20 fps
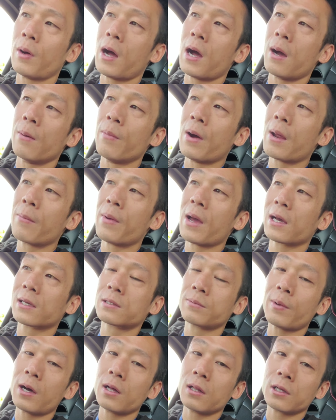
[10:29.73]
My
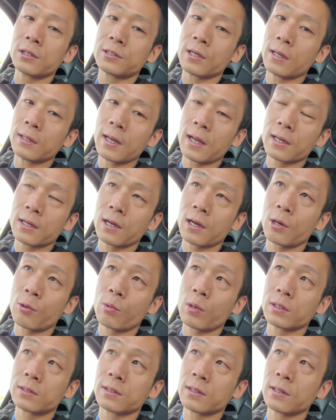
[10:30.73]
max mileage on that
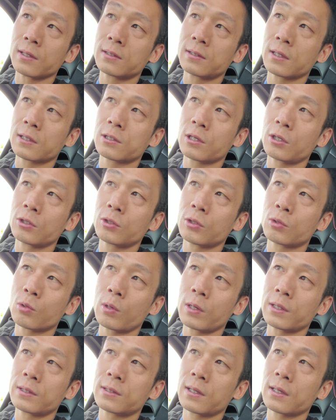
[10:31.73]
car was
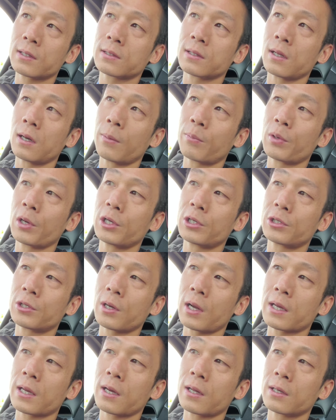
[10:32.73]
626, and I'm pretty
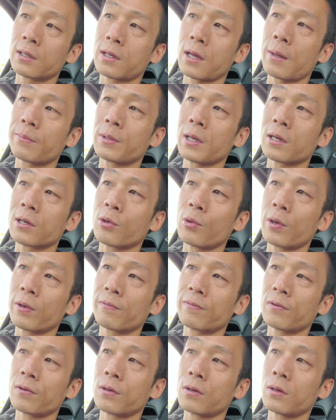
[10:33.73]
sure I kept on
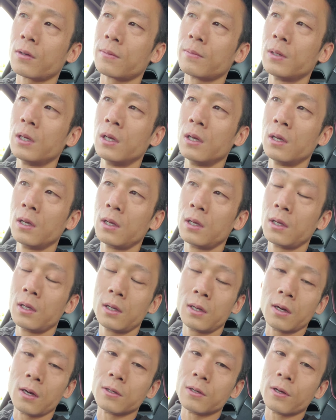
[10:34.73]
going for
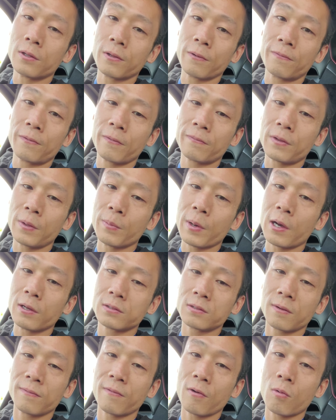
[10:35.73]
another 50
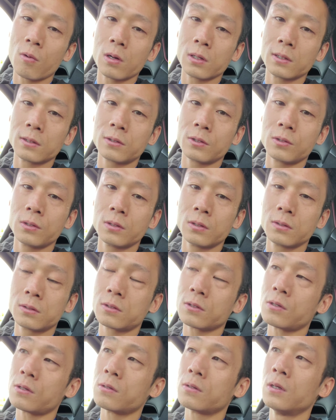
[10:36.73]
miles if I wanted to.
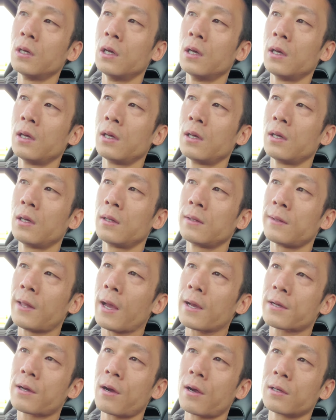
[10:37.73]
So
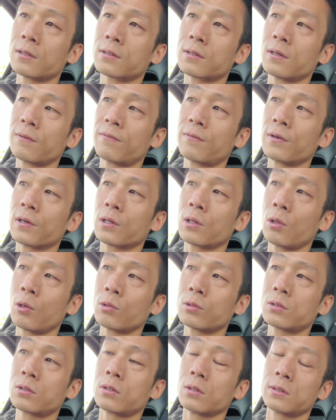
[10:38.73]
that car is good for
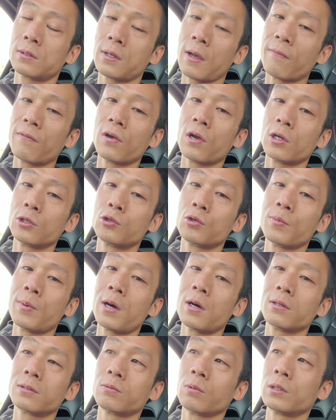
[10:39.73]
close to
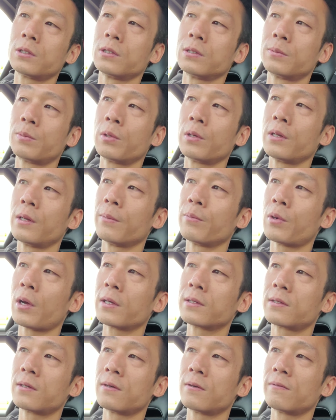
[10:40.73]
700 miles, which is pretty
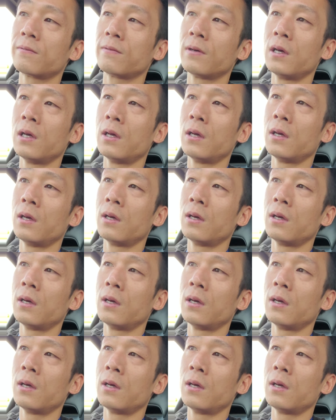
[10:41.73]
impressive.